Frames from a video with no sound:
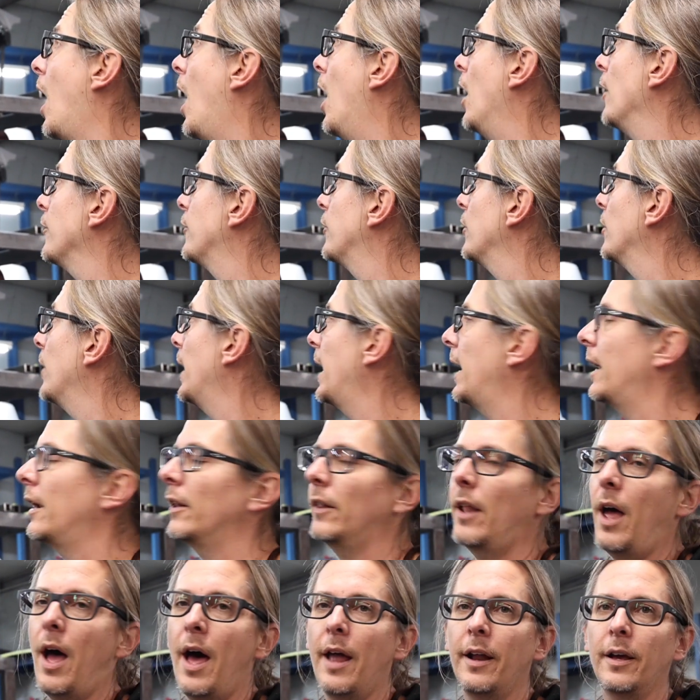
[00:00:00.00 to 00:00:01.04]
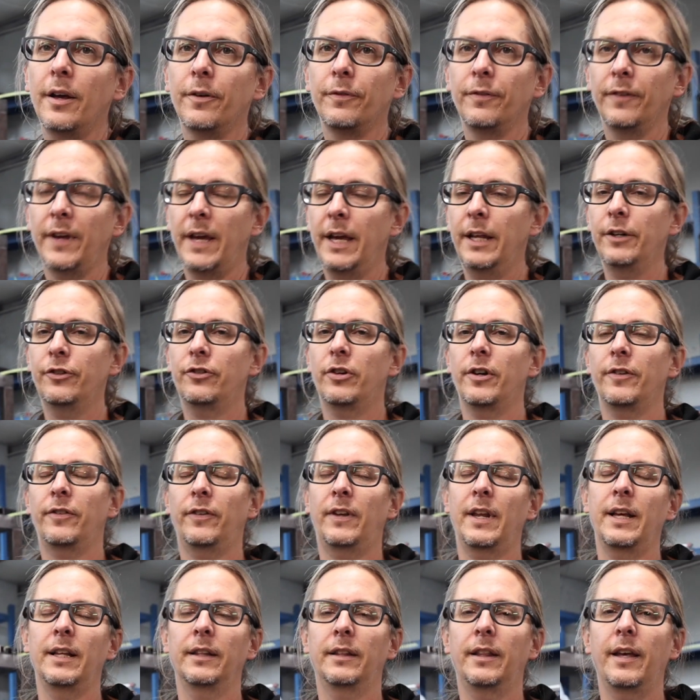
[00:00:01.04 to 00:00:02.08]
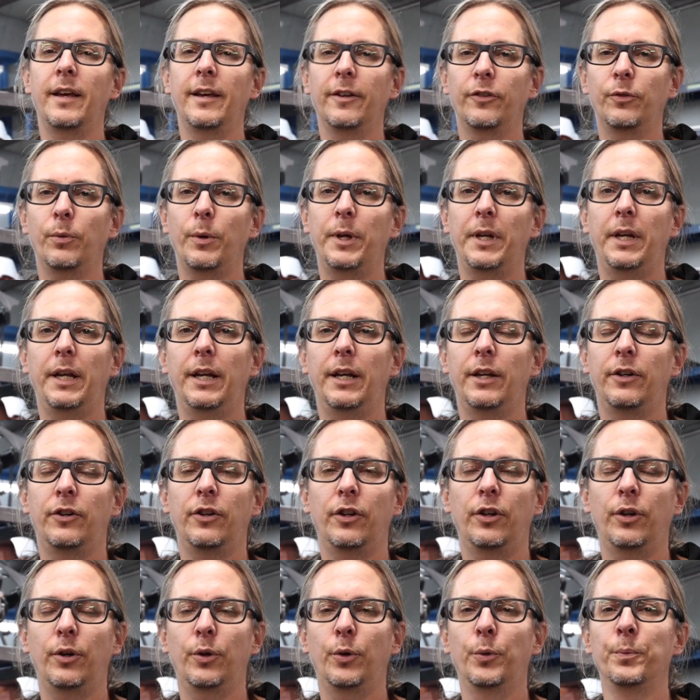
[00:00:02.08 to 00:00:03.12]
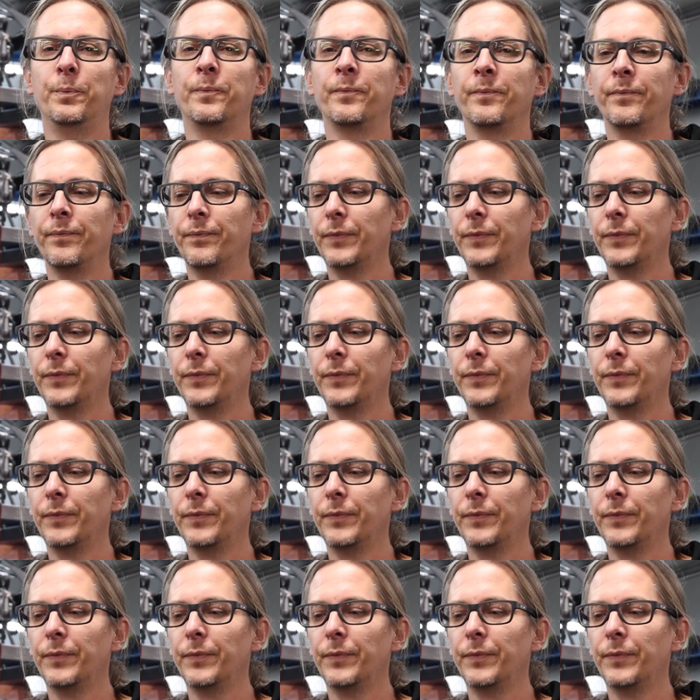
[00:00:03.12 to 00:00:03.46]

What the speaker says: Also had a lot of interesting things we need to do